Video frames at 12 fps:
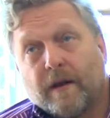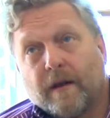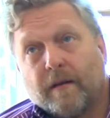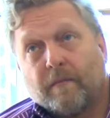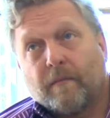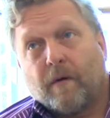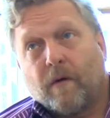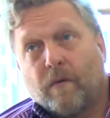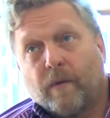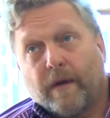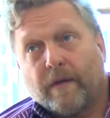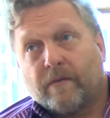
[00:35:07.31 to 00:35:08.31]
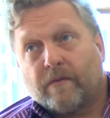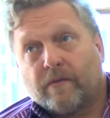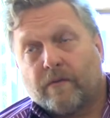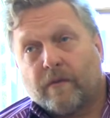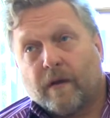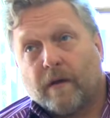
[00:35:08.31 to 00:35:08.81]
Um,
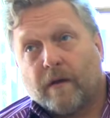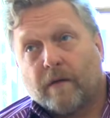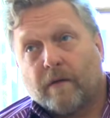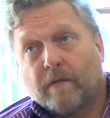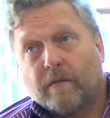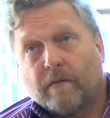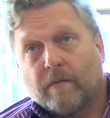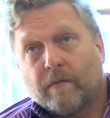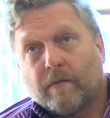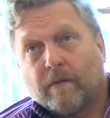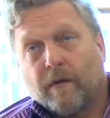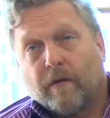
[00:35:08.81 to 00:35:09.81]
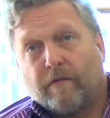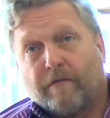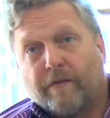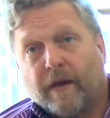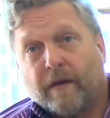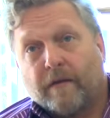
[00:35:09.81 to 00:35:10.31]
always uh,
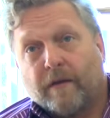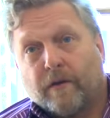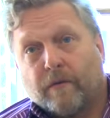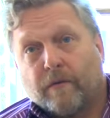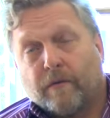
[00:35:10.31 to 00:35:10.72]
vet, you know,